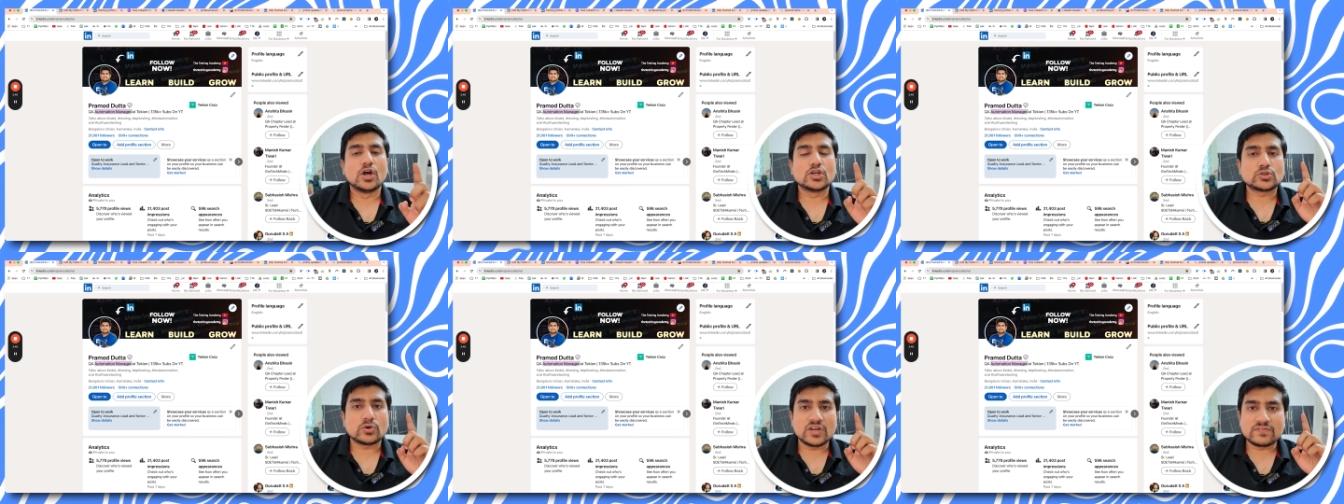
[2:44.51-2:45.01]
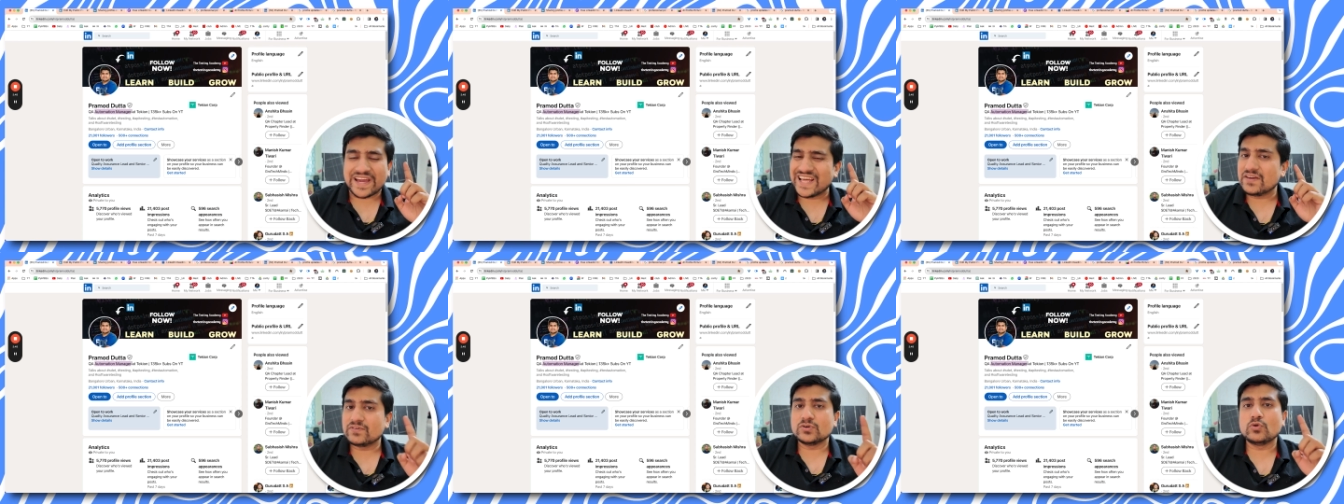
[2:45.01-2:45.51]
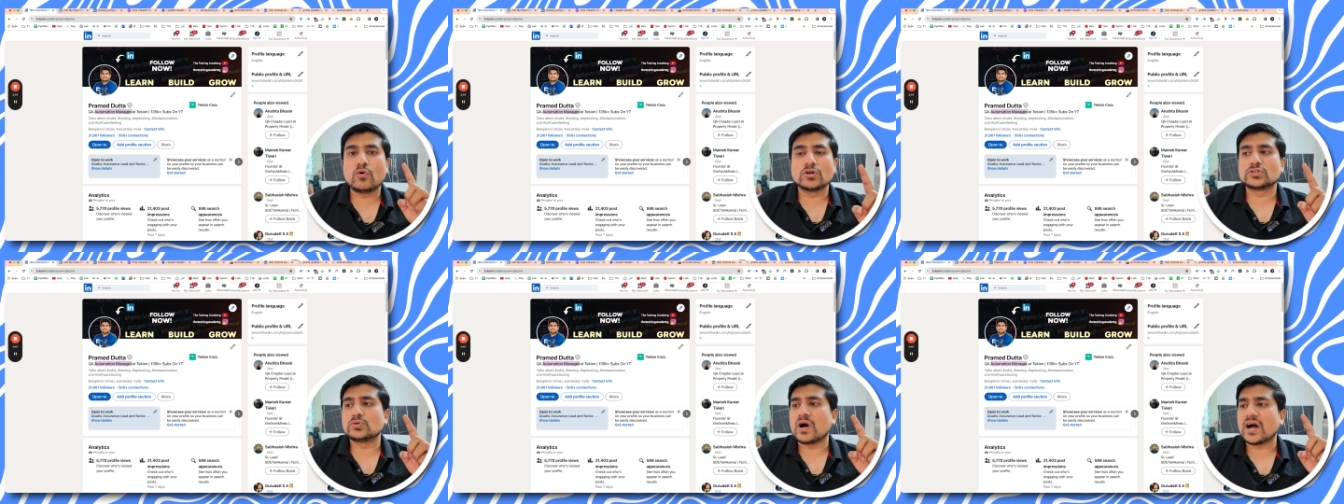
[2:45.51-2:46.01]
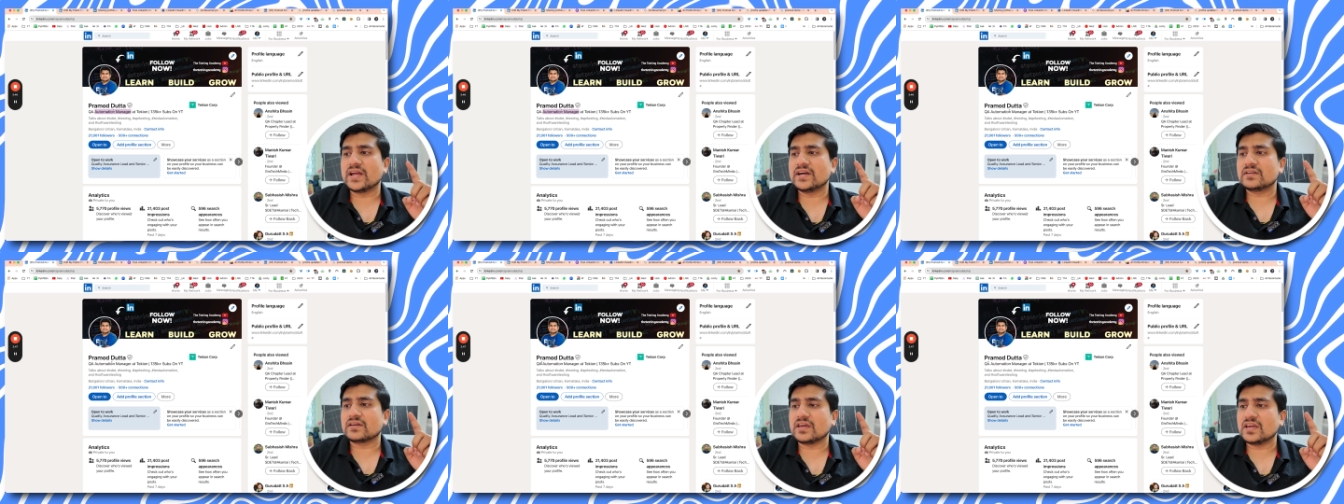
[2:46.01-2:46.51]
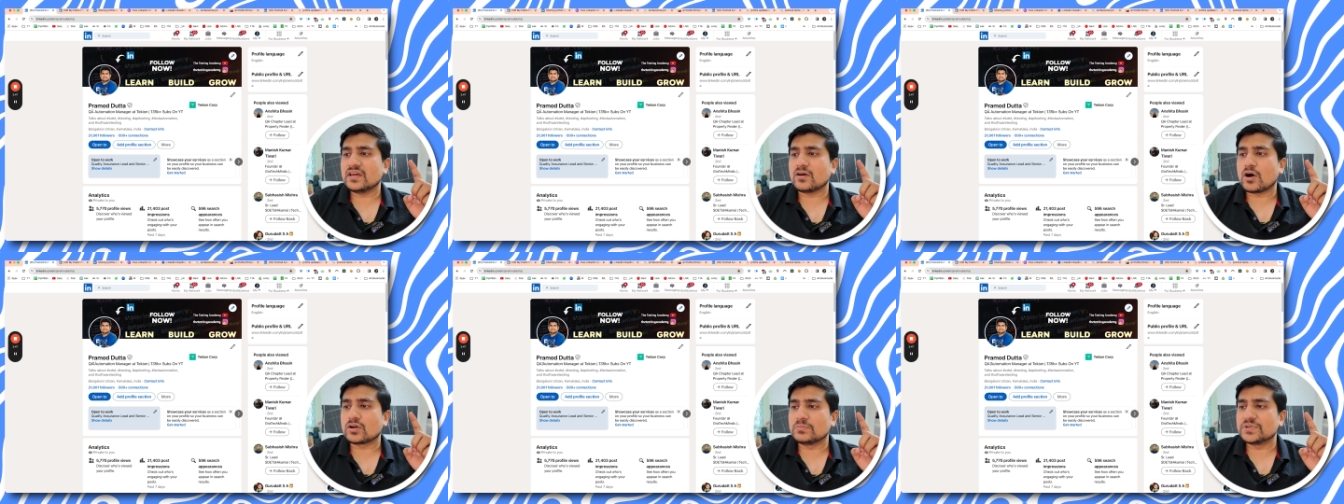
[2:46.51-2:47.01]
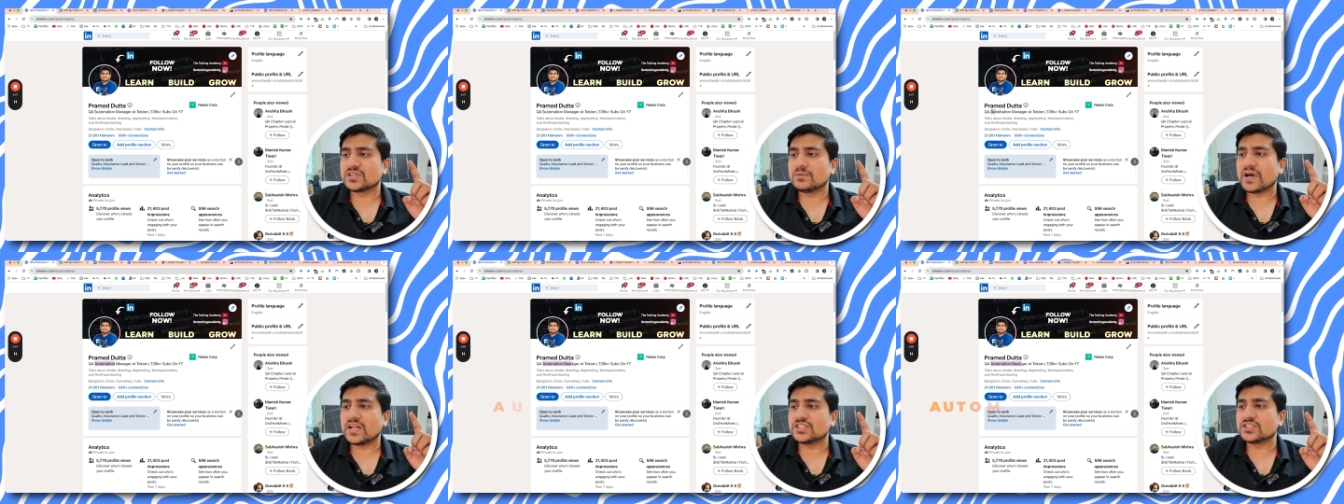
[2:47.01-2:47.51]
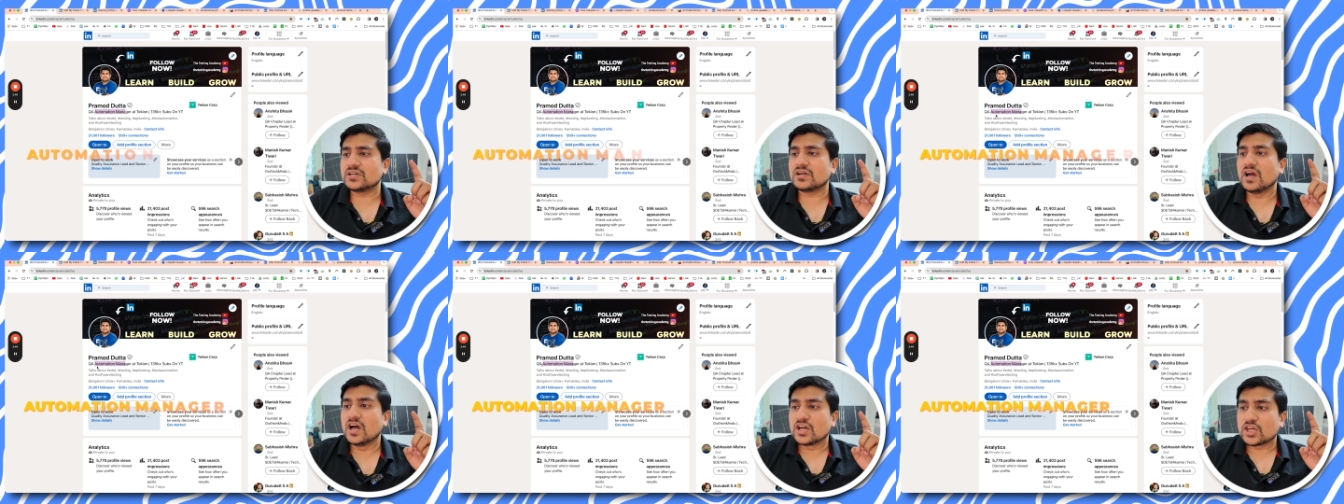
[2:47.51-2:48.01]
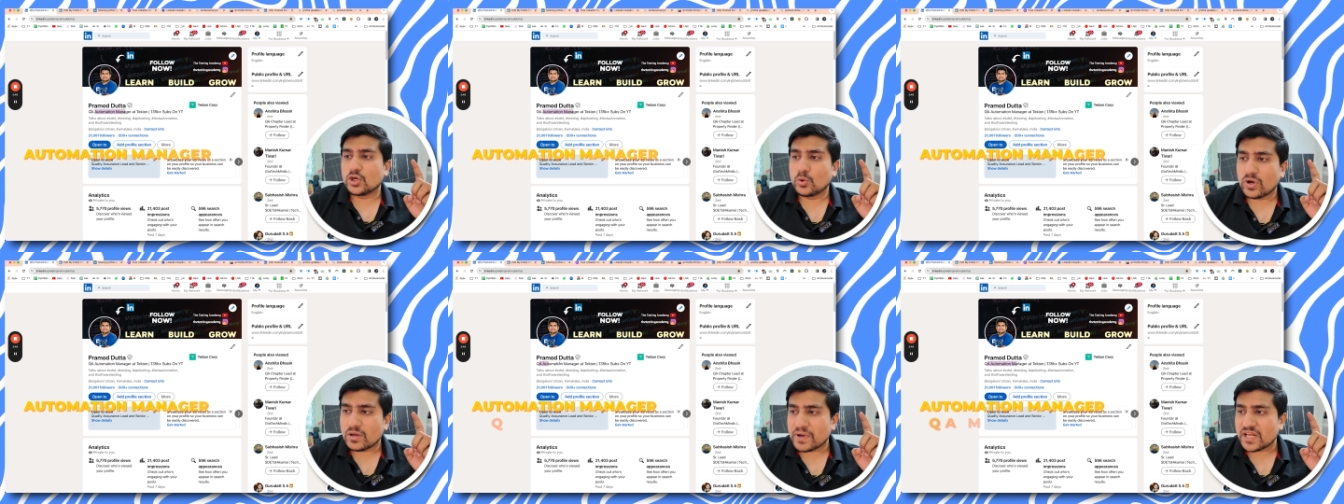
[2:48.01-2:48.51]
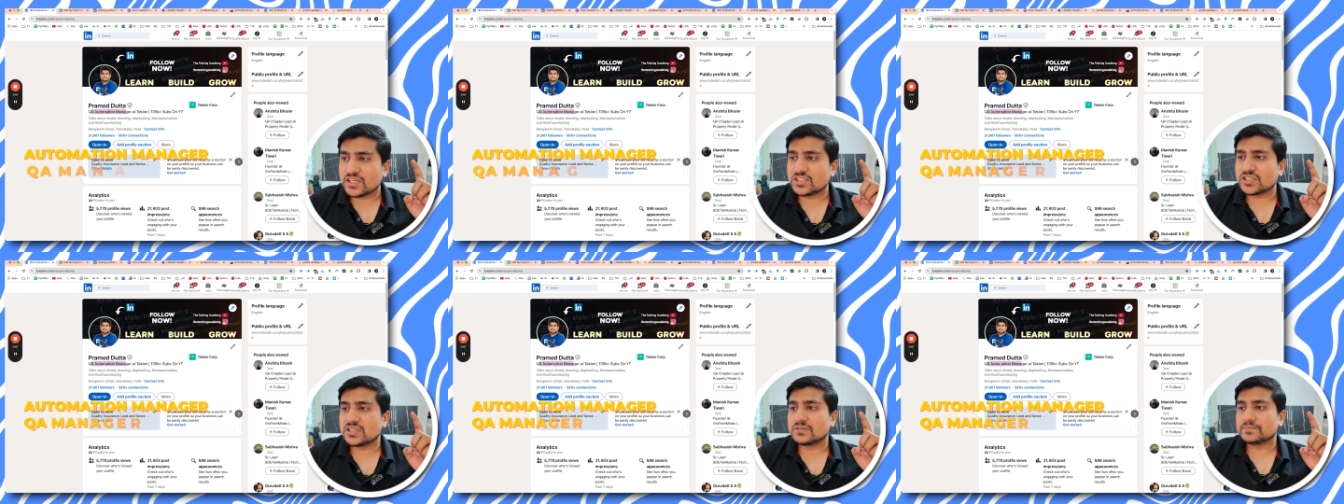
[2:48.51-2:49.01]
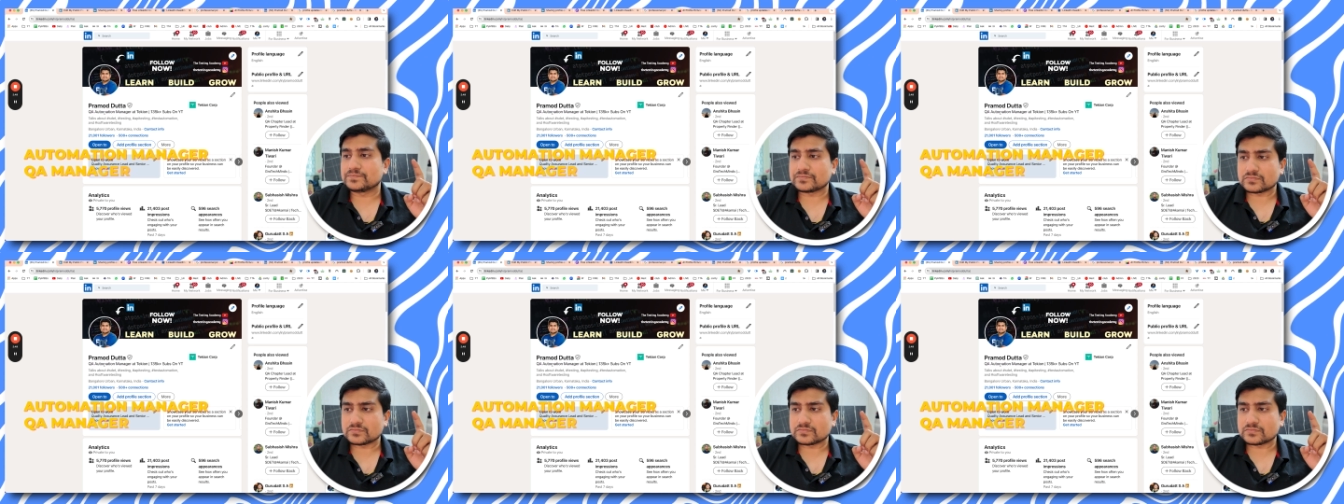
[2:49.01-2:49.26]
So if anyone who wants to hire a automation manager, Q A manager